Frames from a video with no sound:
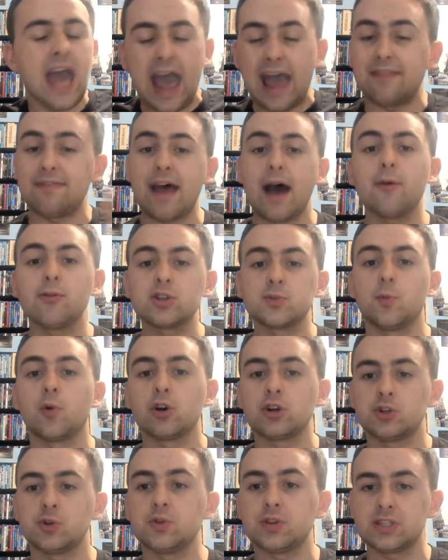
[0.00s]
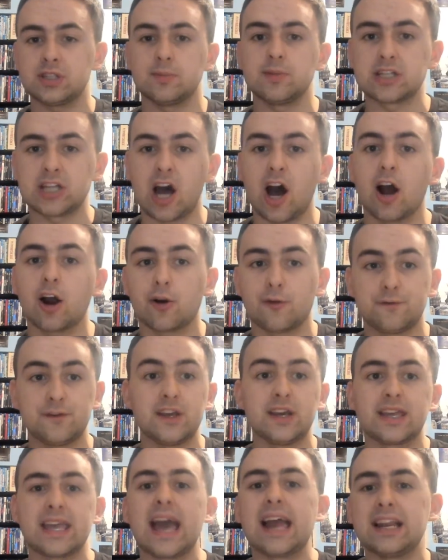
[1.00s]
and that was more due to the
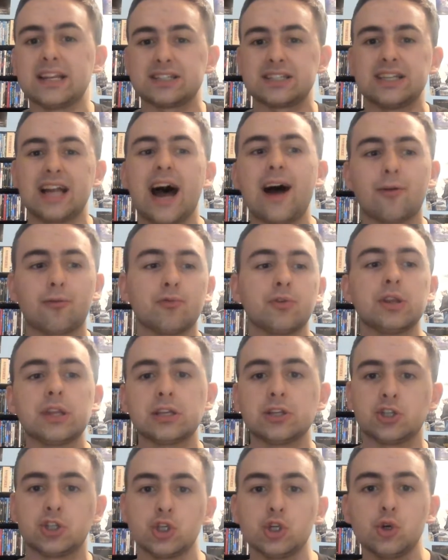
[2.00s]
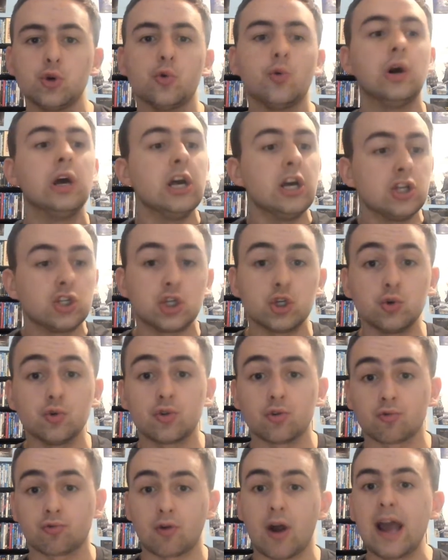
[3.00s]
cinematography. Again, it's not really due to
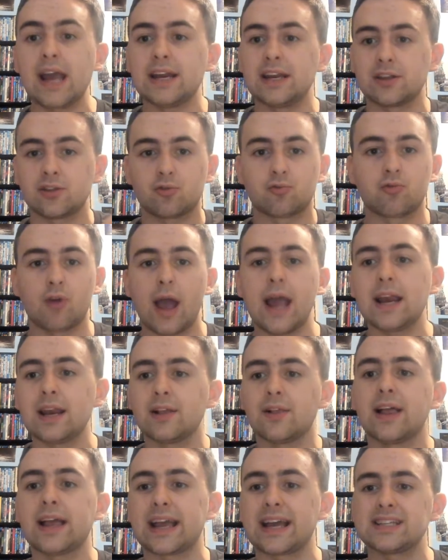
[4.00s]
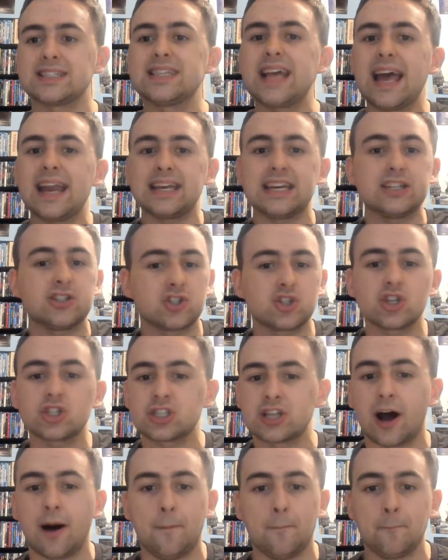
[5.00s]
the writing. The writing, like I said, is
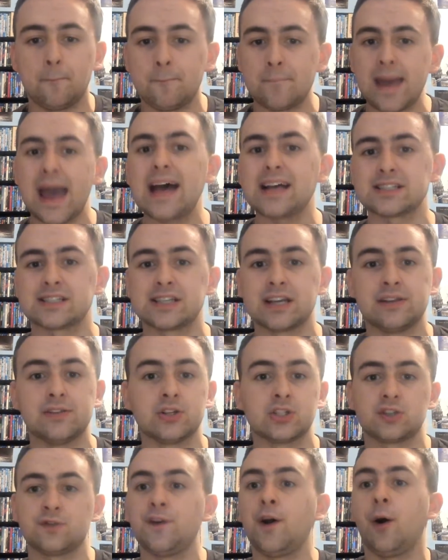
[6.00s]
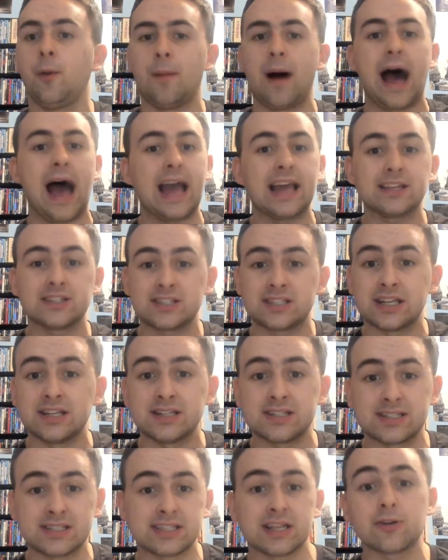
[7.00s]
just a mess in this film. I
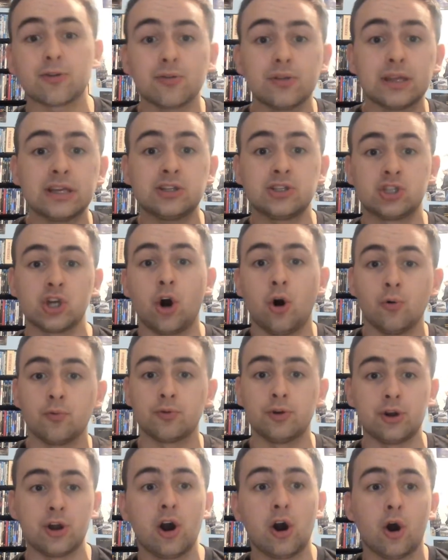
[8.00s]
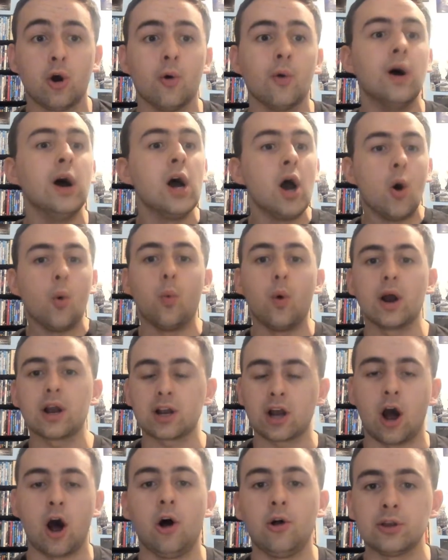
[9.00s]
sincerely don't know what
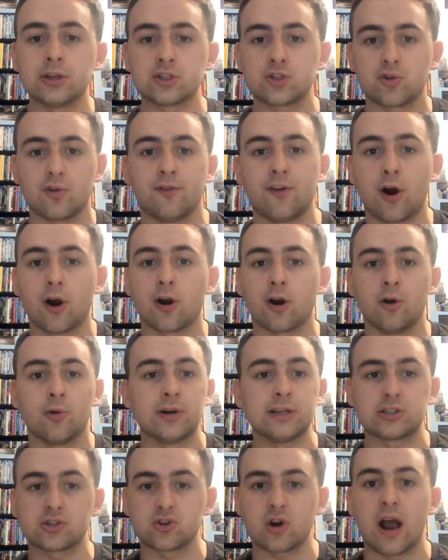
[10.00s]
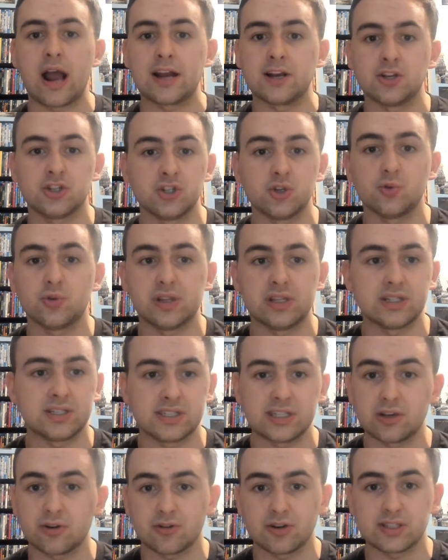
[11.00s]
Colin Trevorrow is trying to do with this
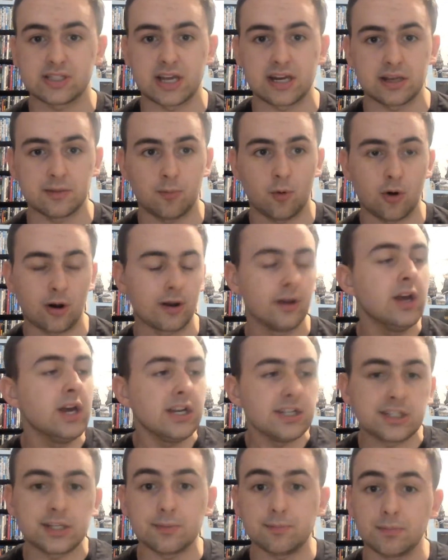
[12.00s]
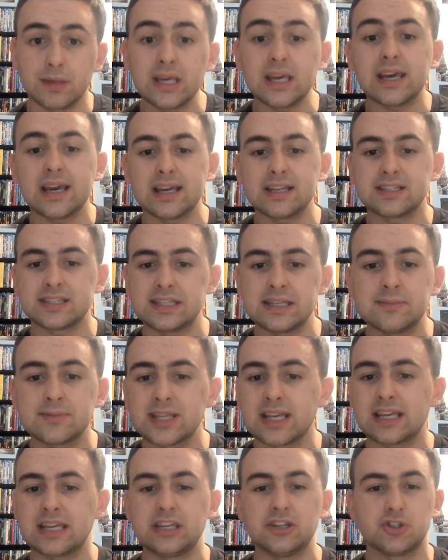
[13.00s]
series anymore. To me, it seems
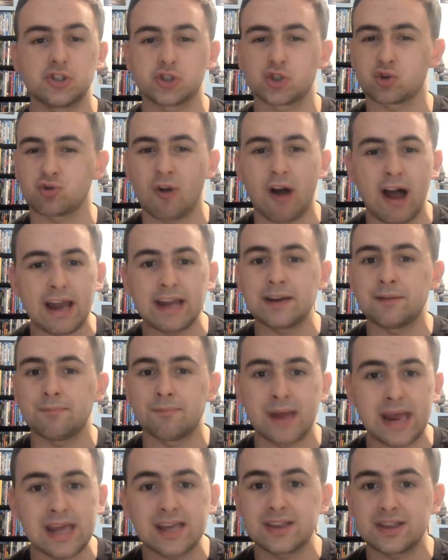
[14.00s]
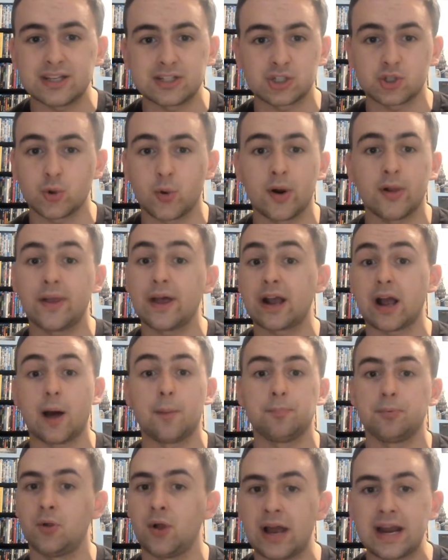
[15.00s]
like he's trying to make this sort of like a
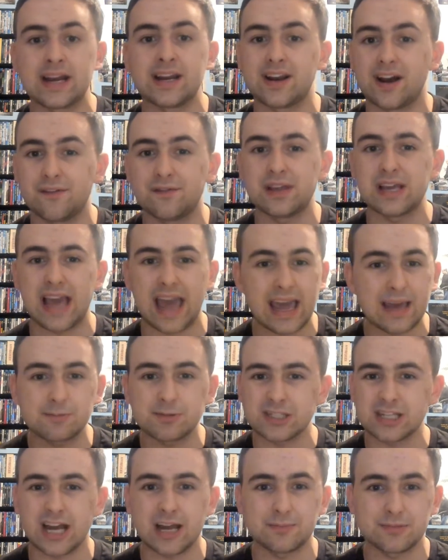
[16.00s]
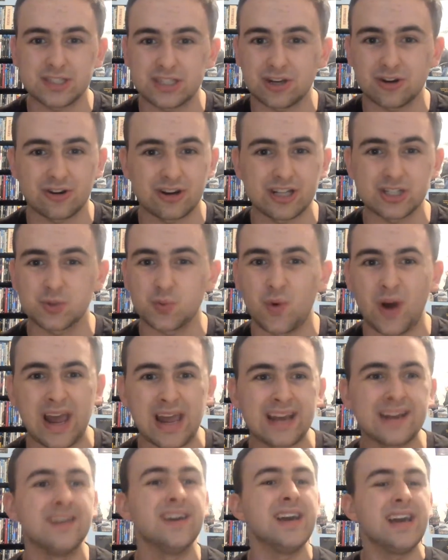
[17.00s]
Planet of the Apes type series,
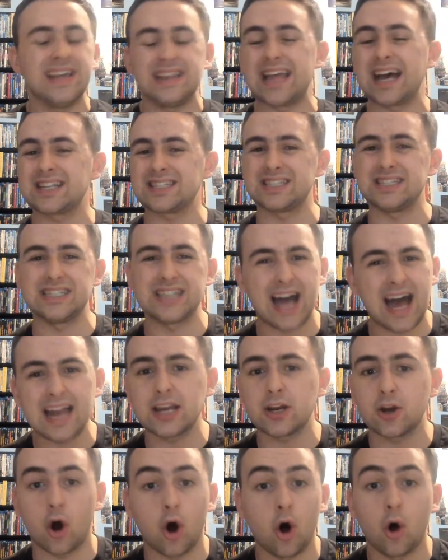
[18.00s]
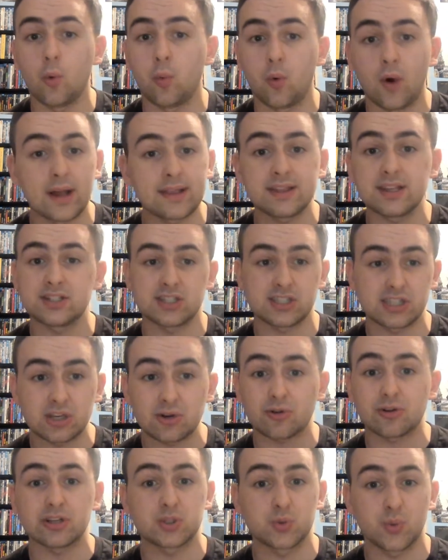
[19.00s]
when that's not at all what this
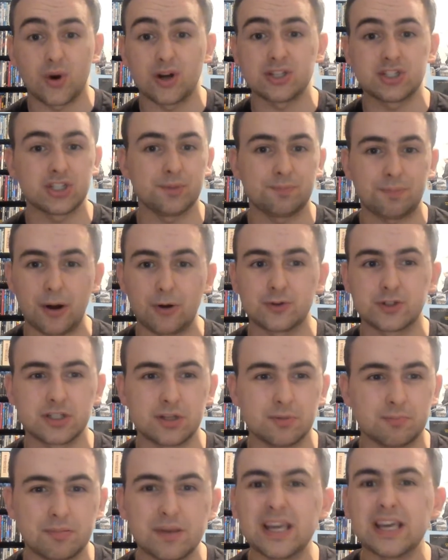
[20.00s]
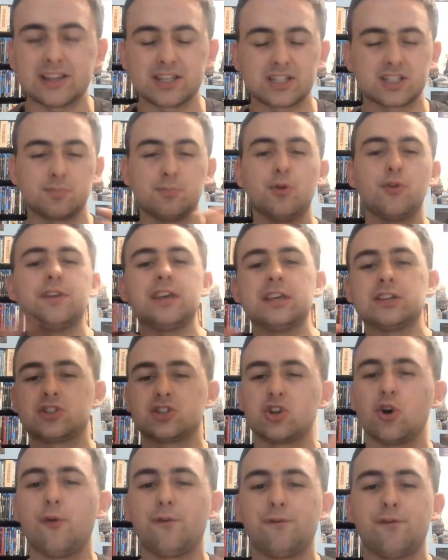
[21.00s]
series was supposed to be. This movie is
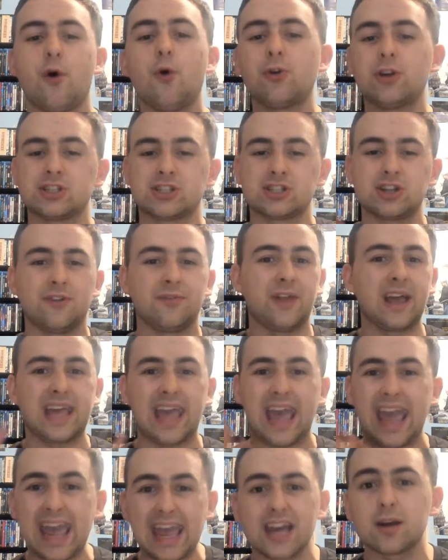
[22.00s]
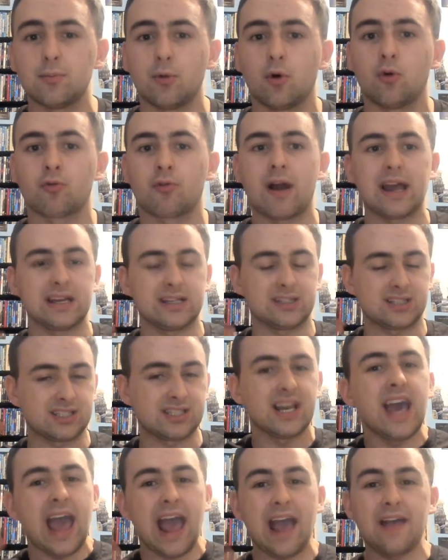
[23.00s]
so focused on like animal
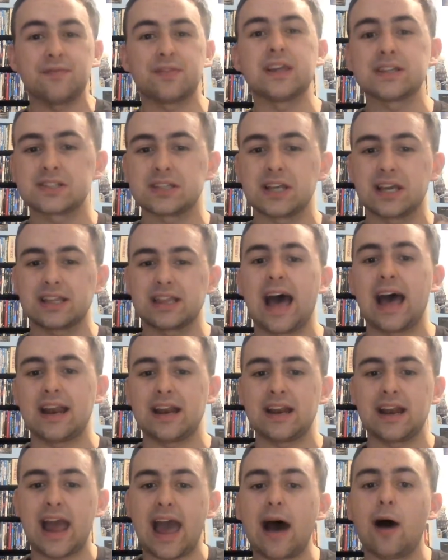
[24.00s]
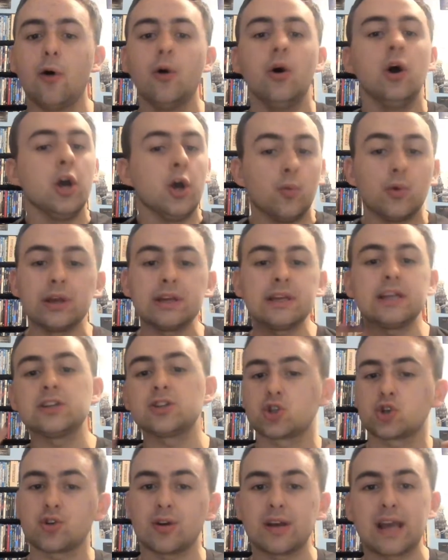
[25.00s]
rights and things like that, and how we need
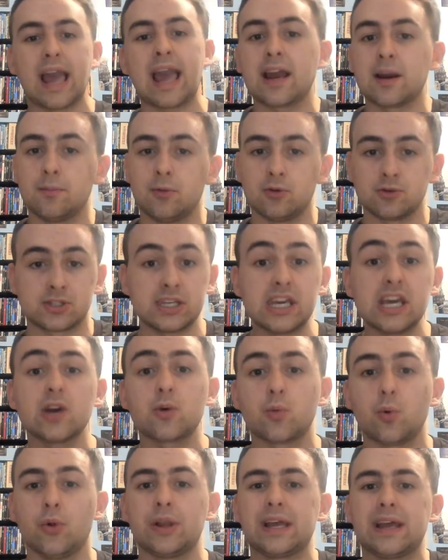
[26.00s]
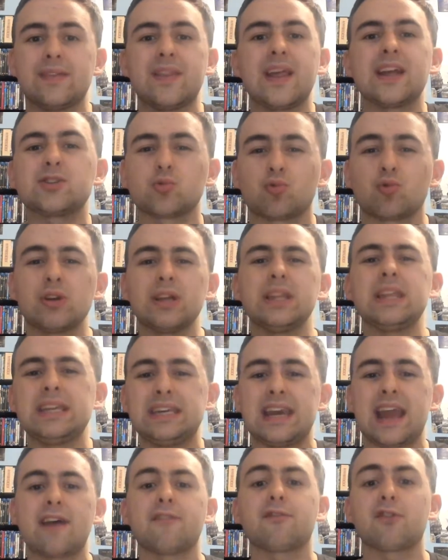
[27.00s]
to treat animals equally, and that's
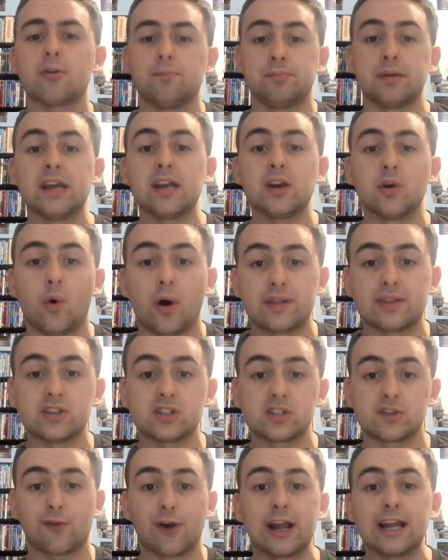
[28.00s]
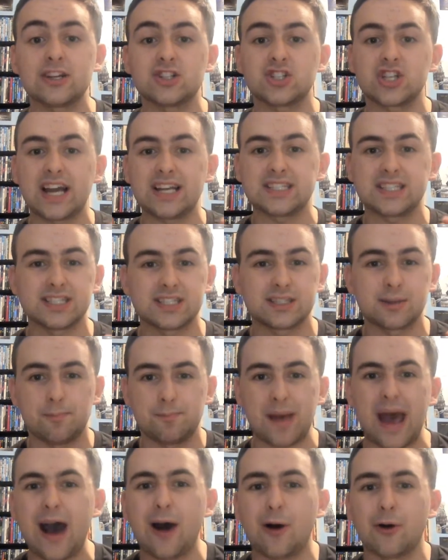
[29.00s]
really never been what this franchise is
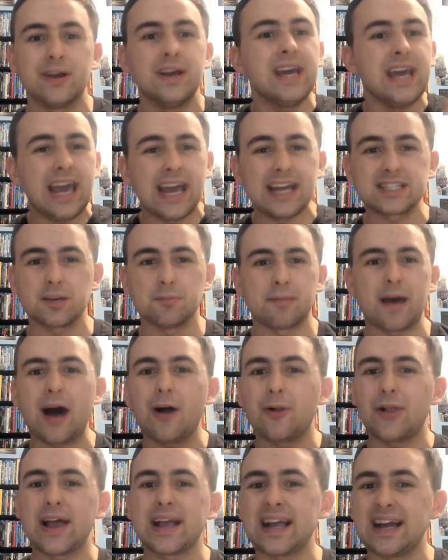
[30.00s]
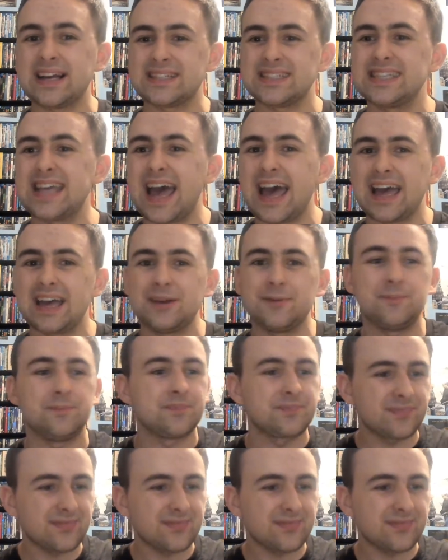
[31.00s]
about. It's about, like I said,